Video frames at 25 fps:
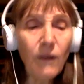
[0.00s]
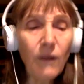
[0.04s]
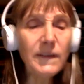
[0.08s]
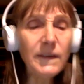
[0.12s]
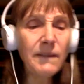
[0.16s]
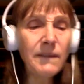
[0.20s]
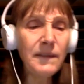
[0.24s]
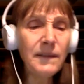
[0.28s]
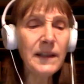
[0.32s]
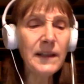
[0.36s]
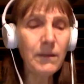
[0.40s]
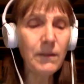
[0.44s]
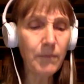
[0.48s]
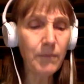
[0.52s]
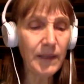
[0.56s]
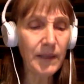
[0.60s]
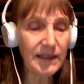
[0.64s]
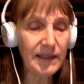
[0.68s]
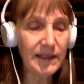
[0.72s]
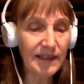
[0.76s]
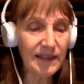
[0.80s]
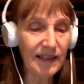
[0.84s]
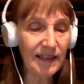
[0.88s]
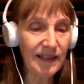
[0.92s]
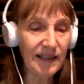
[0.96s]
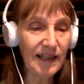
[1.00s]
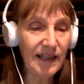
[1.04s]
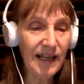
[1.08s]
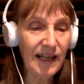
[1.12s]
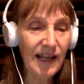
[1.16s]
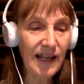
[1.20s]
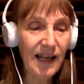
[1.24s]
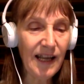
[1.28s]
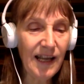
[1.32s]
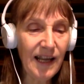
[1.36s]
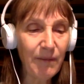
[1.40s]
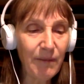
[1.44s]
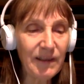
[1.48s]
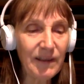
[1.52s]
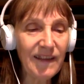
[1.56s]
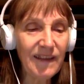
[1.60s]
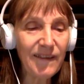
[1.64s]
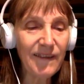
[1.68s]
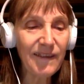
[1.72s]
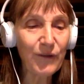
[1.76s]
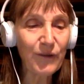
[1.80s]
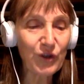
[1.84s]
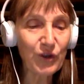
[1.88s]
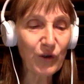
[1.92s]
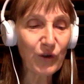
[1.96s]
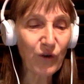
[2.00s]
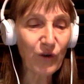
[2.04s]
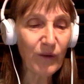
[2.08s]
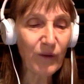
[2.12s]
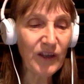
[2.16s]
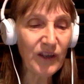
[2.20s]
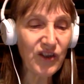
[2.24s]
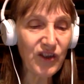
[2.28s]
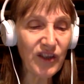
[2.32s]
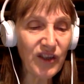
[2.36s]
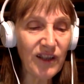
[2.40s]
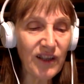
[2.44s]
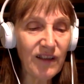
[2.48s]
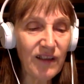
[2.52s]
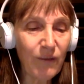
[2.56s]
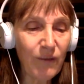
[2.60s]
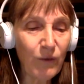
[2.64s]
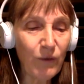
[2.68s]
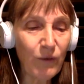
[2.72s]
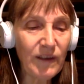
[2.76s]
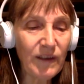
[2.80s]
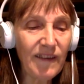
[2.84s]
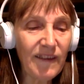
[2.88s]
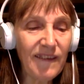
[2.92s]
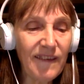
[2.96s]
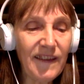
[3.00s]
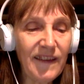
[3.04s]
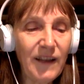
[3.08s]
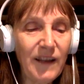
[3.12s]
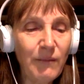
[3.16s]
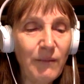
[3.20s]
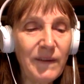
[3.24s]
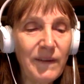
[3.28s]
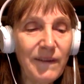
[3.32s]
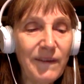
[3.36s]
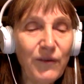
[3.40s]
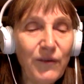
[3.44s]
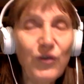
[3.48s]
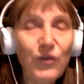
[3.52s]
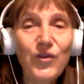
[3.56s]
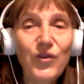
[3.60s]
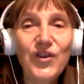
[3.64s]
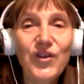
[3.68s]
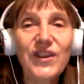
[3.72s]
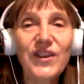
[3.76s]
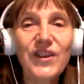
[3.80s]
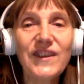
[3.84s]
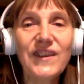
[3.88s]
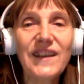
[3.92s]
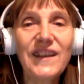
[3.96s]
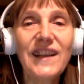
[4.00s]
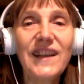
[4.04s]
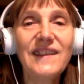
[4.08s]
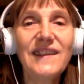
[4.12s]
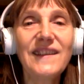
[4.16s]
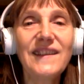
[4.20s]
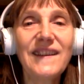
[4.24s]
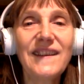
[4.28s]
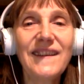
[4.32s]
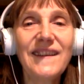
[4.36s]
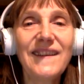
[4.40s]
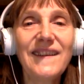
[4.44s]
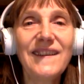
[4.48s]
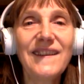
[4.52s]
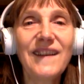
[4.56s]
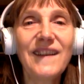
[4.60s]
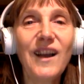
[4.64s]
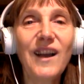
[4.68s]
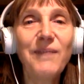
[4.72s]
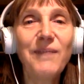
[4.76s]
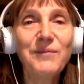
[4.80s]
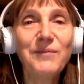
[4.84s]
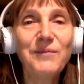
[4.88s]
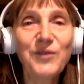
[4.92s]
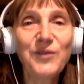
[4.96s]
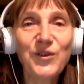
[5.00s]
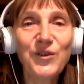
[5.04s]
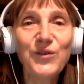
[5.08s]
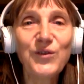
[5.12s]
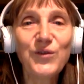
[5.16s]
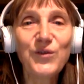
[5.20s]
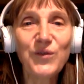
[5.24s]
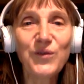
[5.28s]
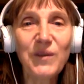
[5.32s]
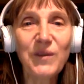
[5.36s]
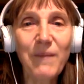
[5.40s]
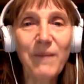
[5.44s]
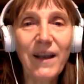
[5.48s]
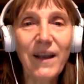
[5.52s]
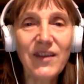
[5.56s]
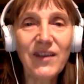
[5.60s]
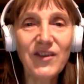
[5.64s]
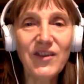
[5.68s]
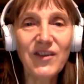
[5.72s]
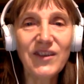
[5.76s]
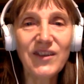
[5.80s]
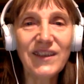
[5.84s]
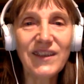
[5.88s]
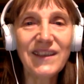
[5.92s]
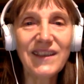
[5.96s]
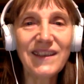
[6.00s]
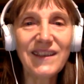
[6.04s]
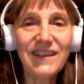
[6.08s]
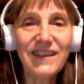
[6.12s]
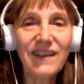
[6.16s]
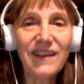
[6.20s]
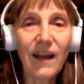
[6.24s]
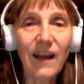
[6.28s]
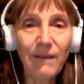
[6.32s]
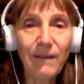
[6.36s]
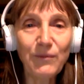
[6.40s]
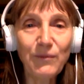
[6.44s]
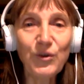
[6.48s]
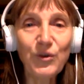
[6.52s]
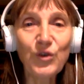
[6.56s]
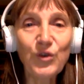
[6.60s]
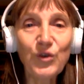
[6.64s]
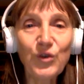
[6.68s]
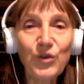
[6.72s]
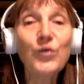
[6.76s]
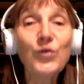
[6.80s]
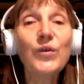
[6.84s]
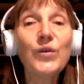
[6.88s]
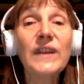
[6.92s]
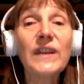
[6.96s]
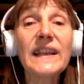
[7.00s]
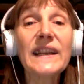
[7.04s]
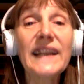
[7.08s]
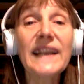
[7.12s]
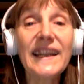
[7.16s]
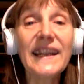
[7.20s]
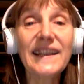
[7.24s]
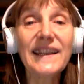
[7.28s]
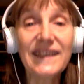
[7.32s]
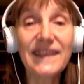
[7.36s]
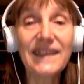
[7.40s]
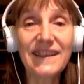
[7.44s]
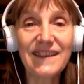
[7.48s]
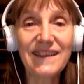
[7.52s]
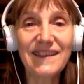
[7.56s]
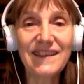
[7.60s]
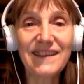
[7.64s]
the film. But as for your question, what is Zelma's future? That is up to you to imagine it, up to you to create it.